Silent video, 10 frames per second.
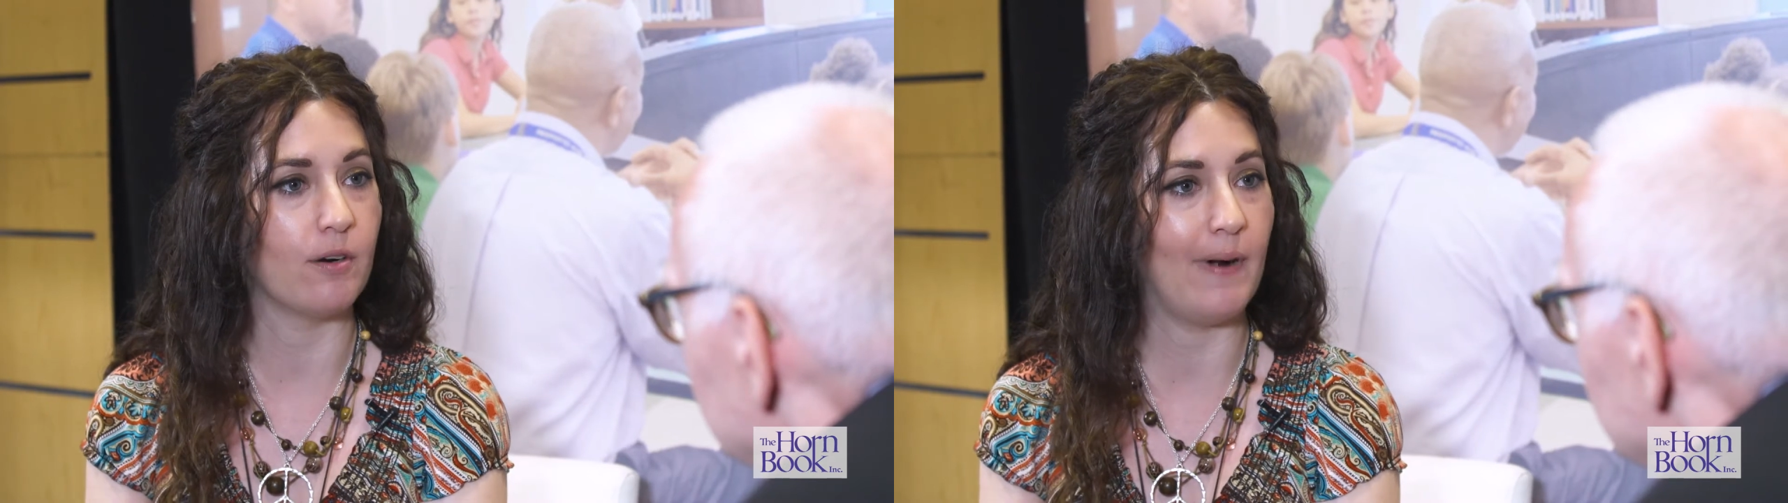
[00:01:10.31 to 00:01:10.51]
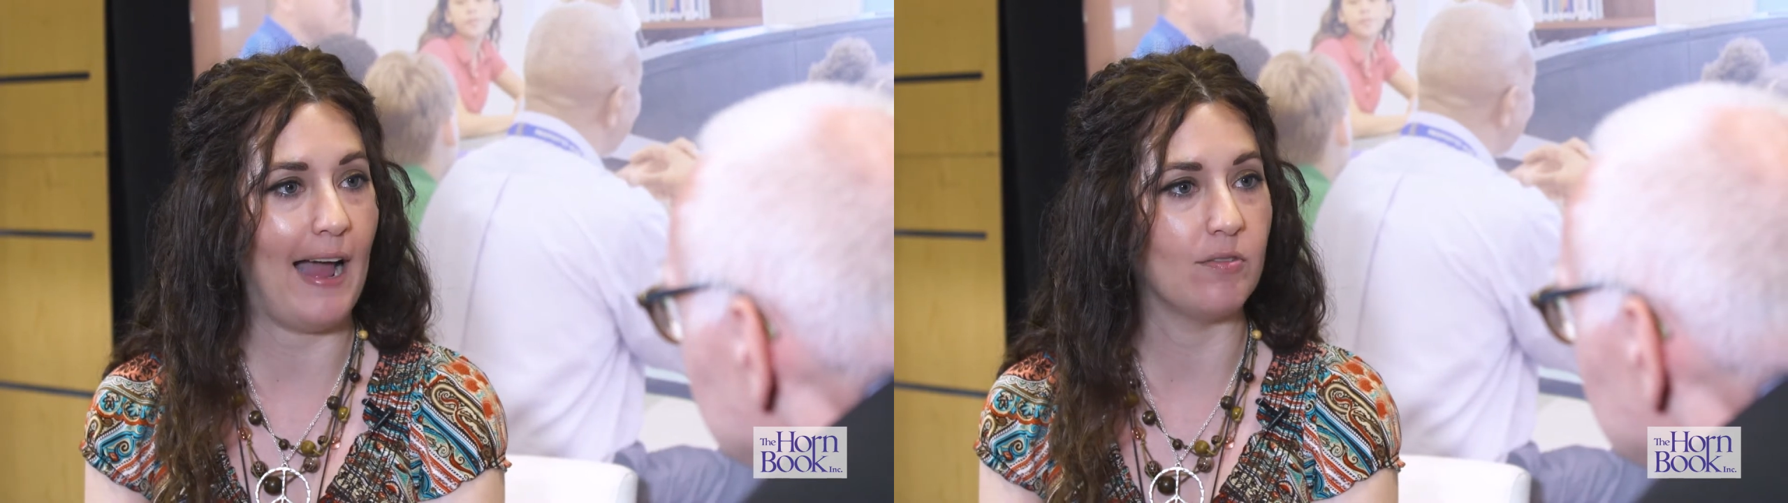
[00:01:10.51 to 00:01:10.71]

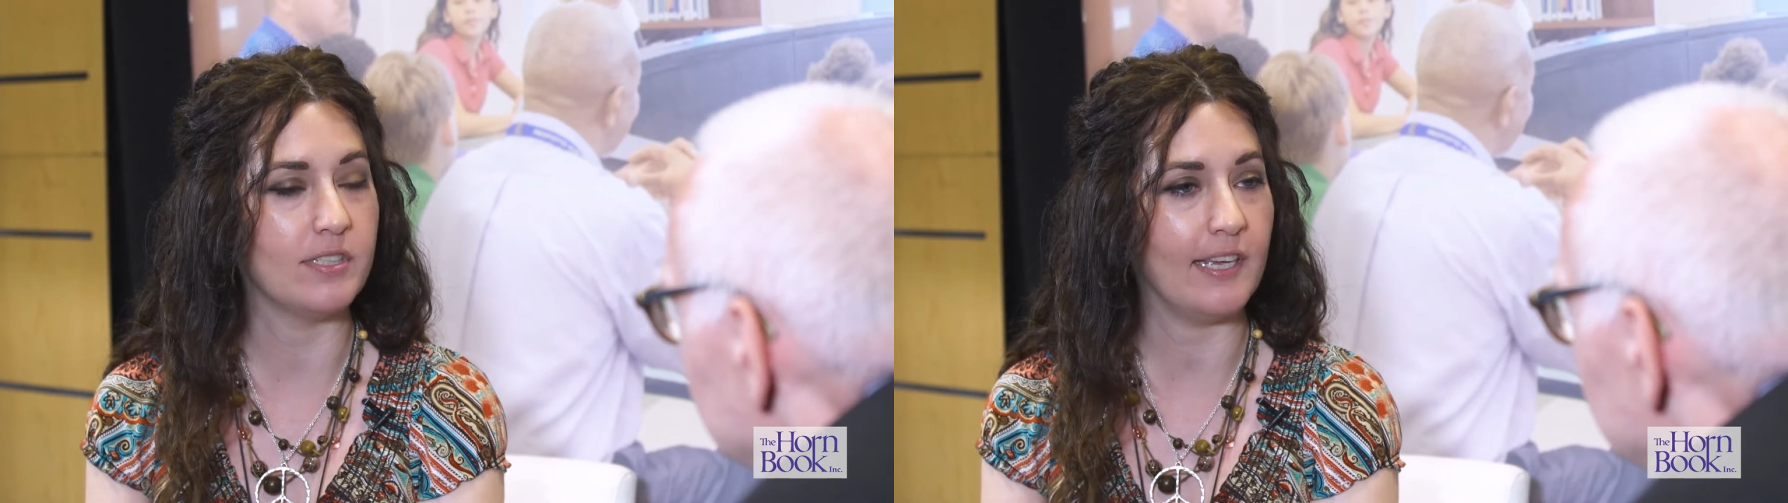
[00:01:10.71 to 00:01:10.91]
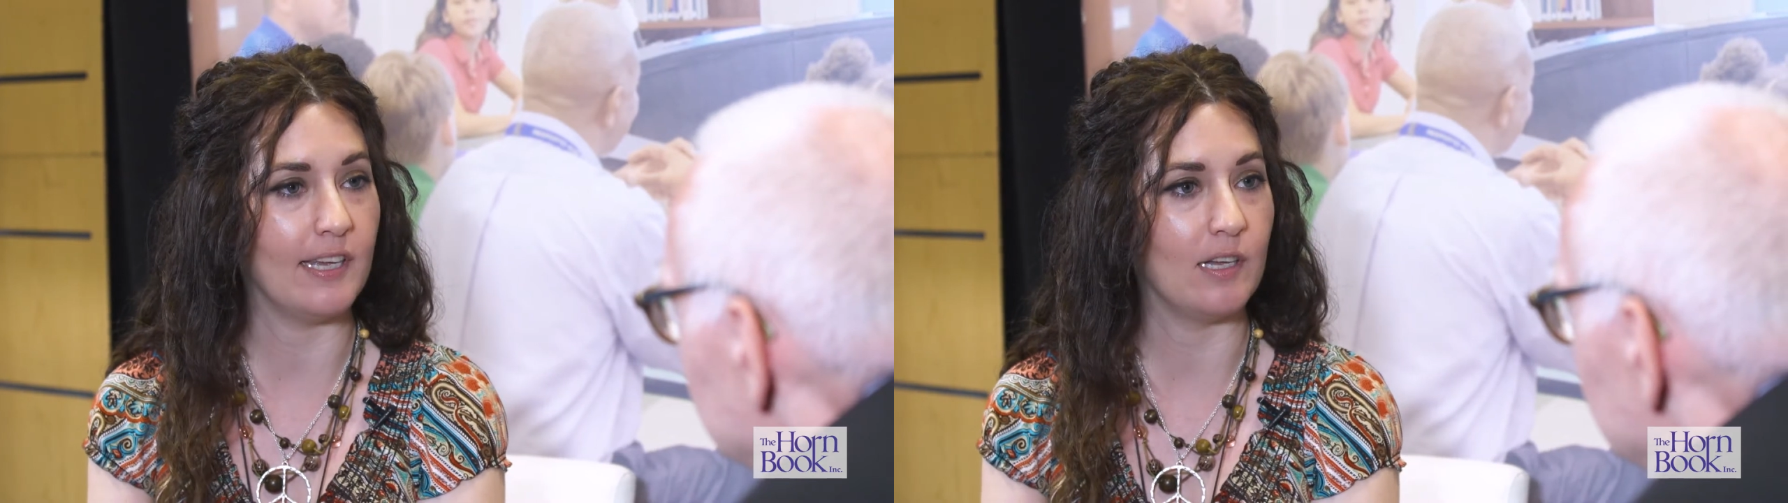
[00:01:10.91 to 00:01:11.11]

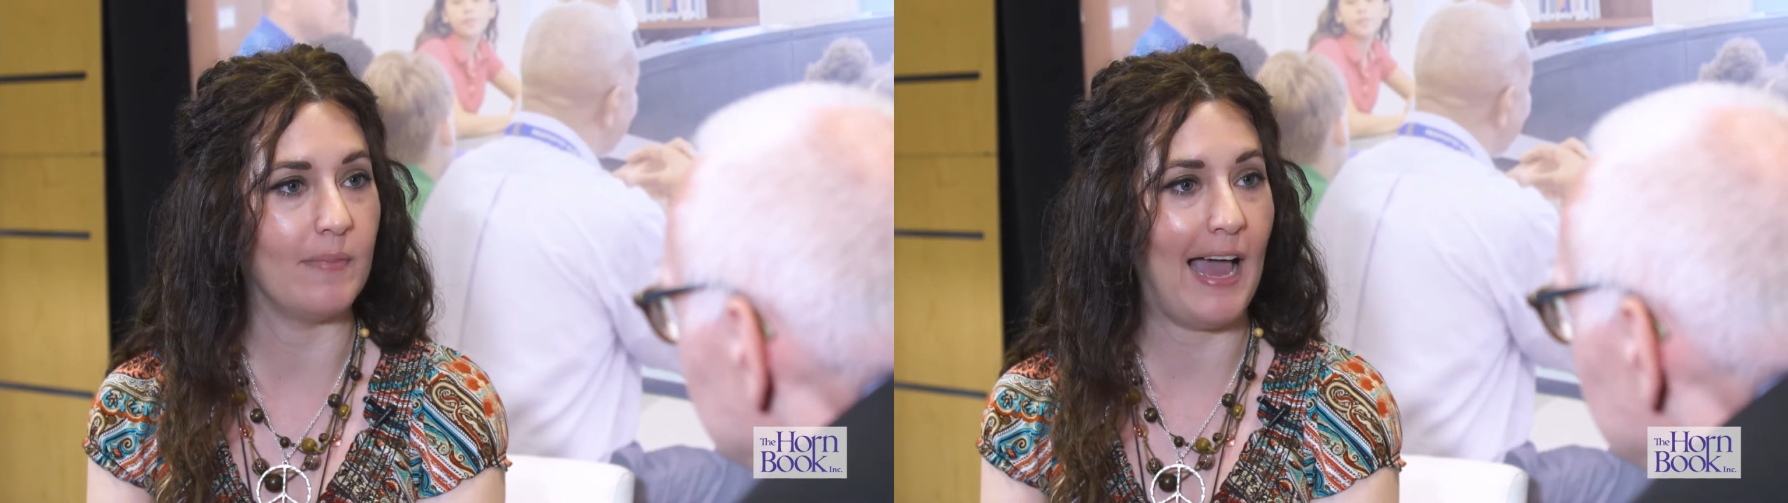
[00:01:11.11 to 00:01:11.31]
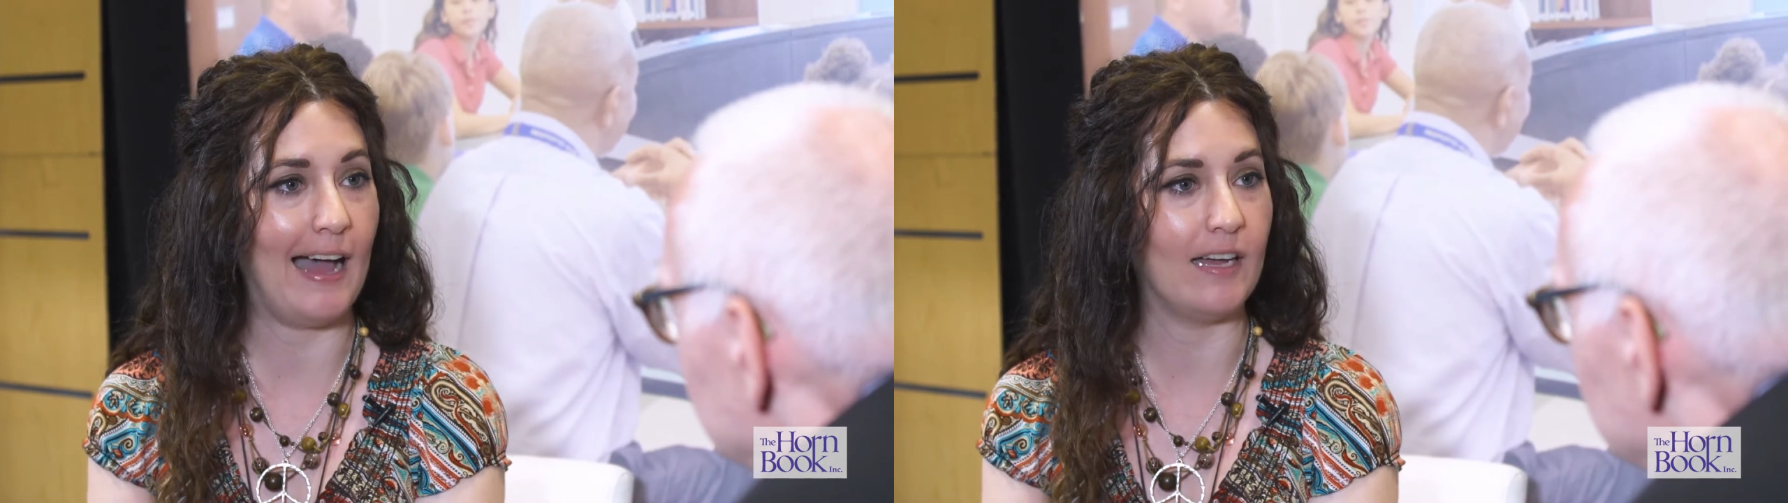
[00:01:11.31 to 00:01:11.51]
around
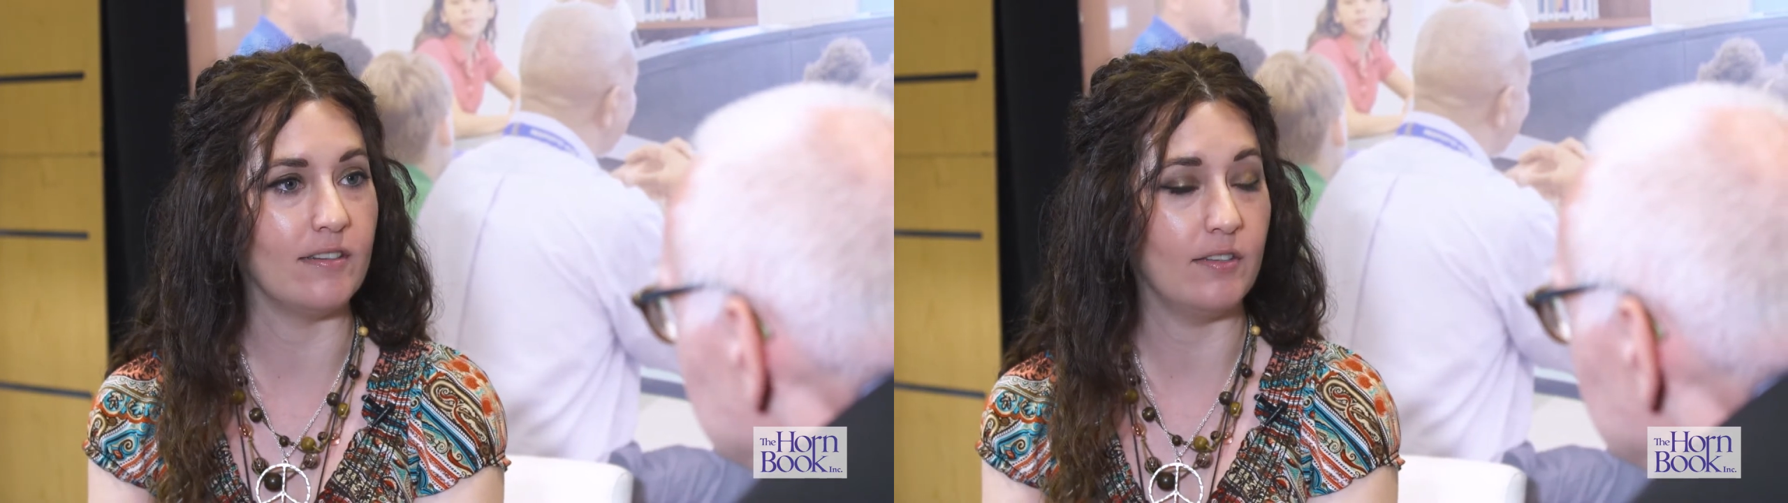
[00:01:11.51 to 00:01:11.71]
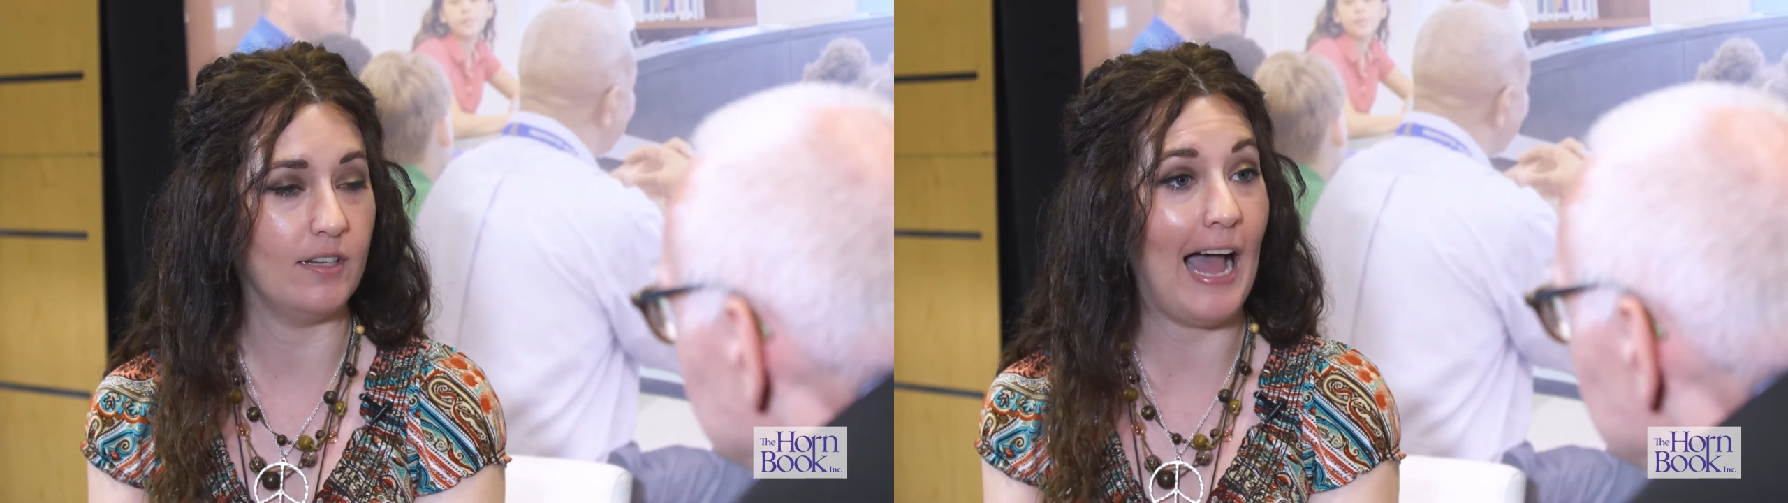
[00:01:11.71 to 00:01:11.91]
him at,